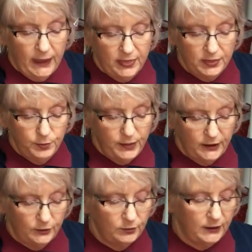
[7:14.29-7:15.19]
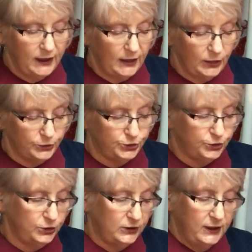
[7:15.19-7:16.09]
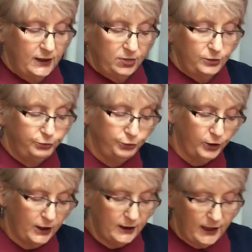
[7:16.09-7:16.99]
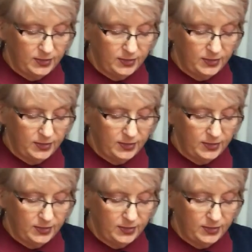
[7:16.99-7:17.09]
in the middle, it looks good in the front,